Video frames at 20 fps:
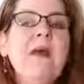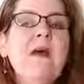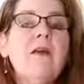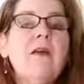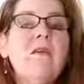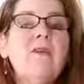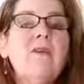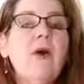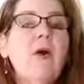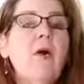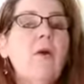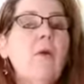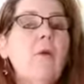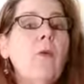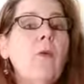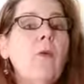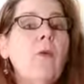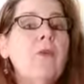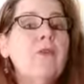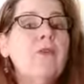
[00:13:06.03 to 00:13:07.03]

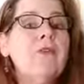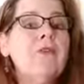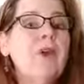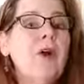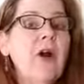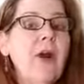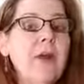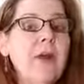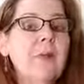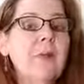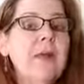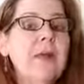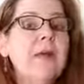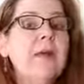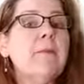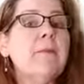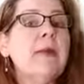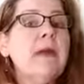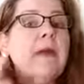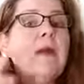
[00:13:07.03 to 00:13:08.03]
So with the dark
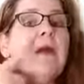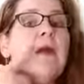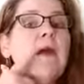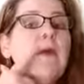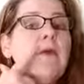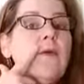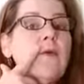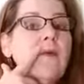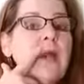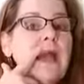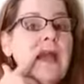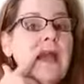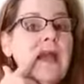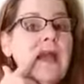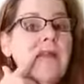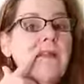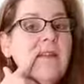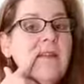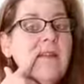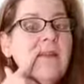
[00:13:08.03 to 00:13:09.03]
pigment, you
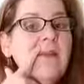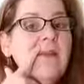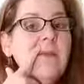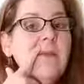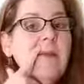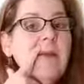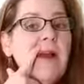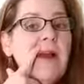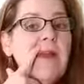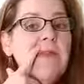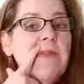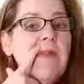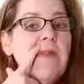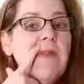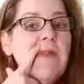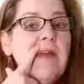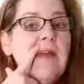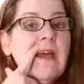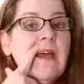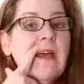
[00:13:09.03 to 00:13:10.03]
can still press on
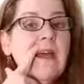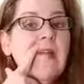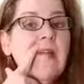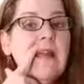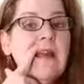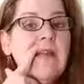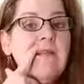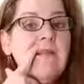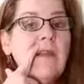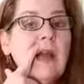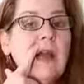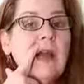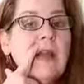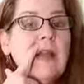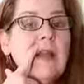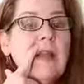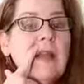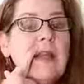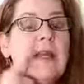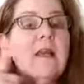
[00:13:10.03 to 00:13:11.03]
the gum and
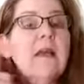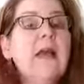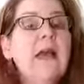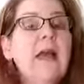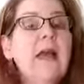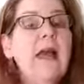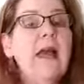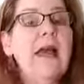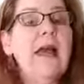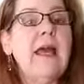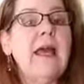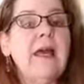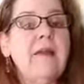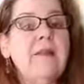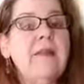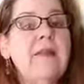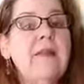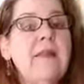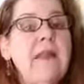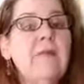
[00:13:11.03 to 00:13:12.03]
lighten it,
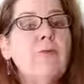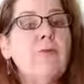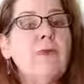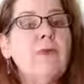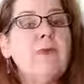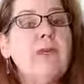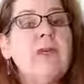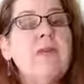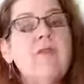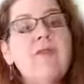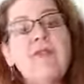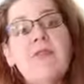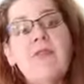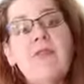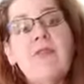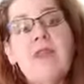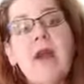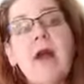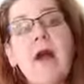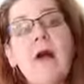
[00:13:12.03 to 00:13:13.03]
and then release to
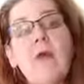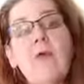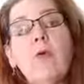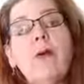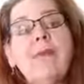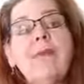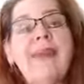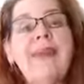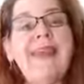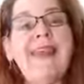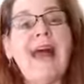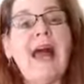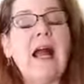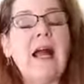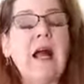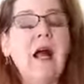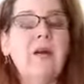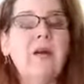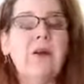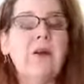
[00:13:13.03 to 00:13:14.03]
see how quickly that
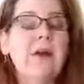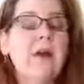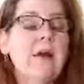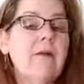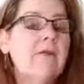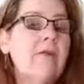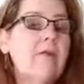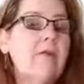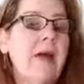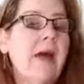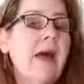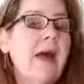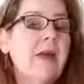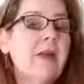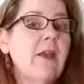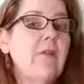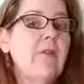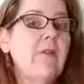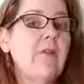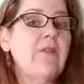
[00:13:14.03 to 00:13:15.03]
color comes back.
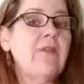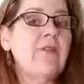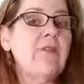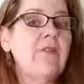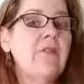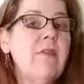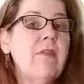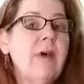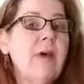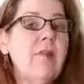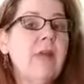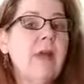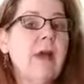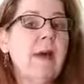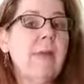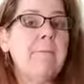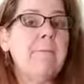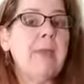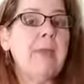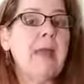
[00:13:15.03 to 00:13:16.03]
You won't see the
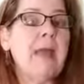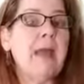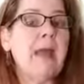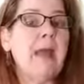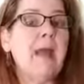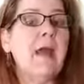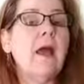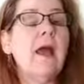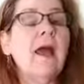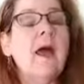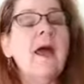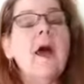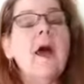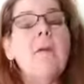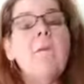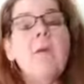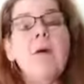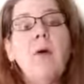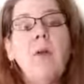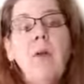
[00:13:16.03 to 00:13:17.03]
bubblegum pink.
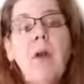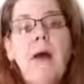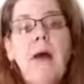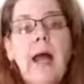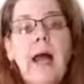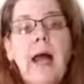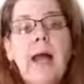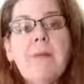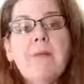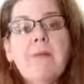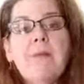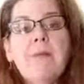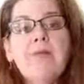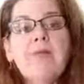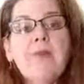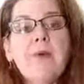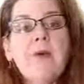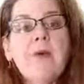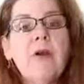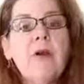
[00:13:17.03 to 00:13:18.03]
But what I
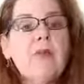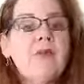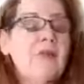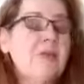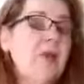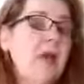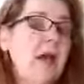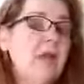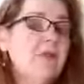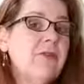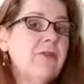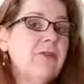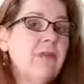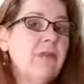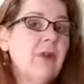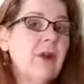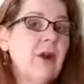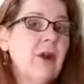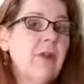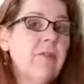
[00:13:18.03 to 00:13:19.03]
prefer as a test for
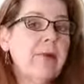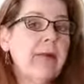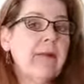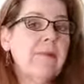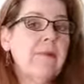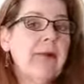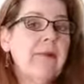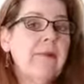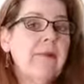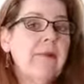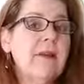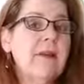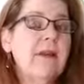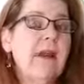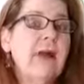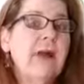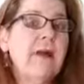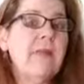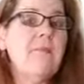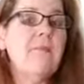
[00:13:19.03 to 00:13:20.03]
dark pigmented
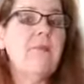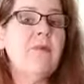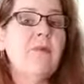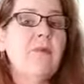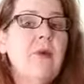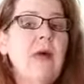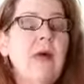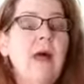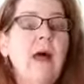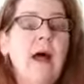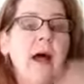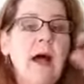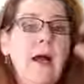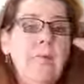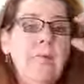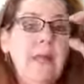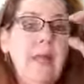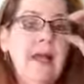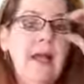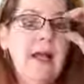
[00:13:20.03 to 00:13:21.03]
gums
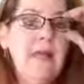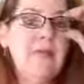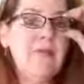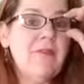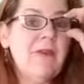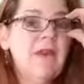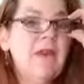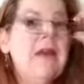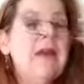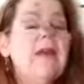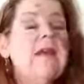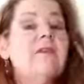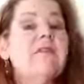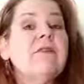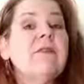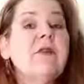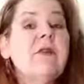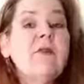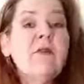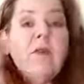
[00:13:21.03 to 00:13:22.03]
on pets is
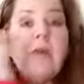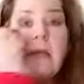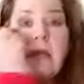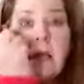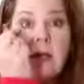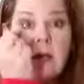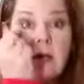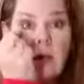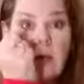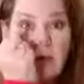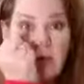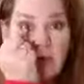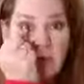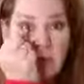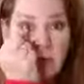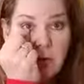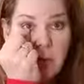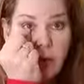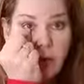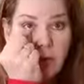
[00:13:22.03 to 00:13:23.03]
literally to just
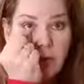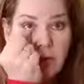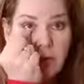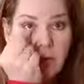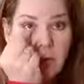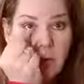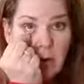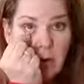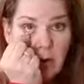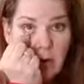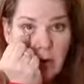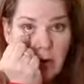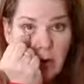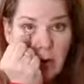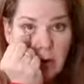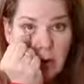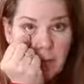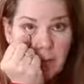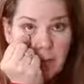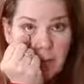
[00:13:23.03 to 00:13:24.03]
lower their
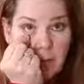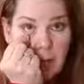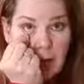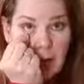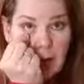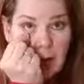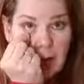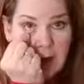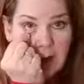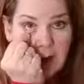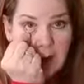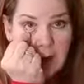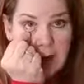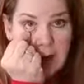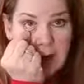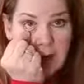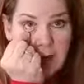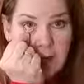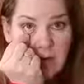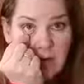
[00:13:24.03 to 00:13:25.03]

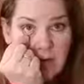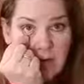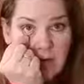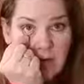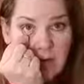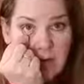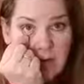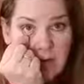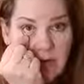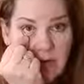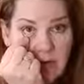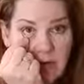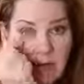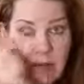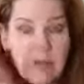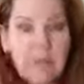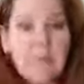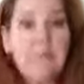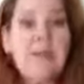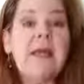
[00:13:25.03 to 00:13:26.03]
eyelid and see if you see
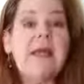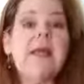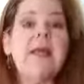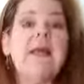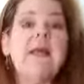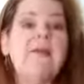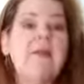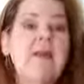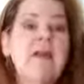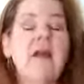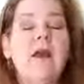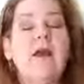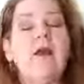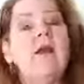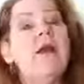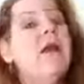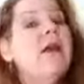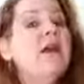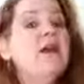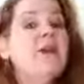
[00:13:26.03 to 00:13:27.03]
good pink in there.
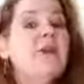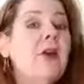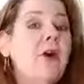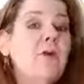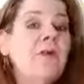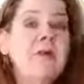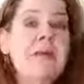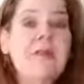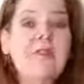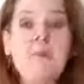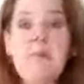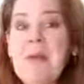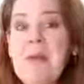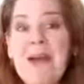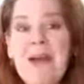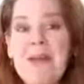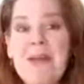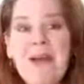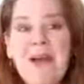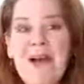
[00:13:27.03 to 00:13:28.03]
You don't need to
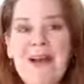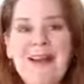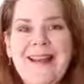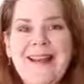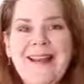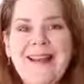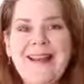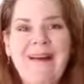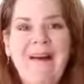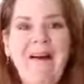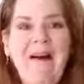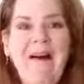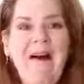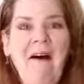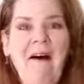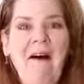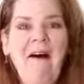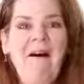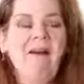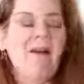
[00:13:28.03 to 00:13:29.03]
pinch on it at
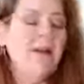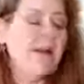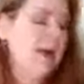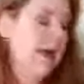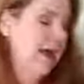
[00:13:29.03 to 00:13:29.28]
all.